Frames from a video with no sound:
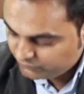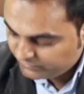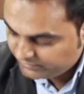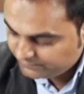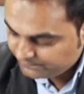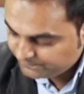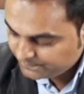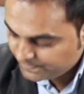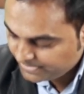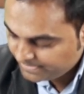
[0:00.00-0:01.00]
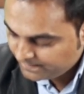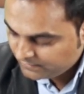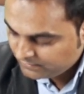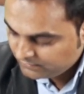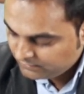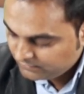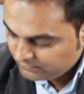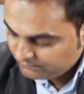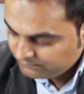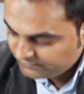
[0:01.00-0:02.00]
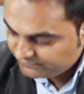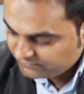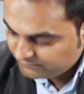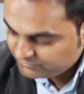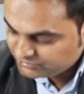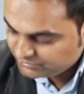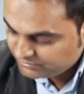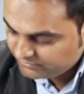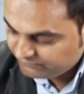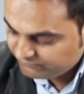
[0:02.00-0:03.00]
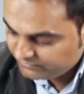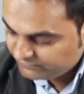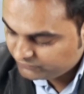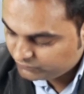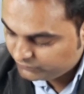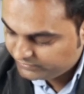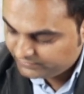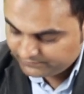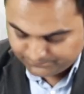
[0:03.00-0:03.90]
square plus summation Fy square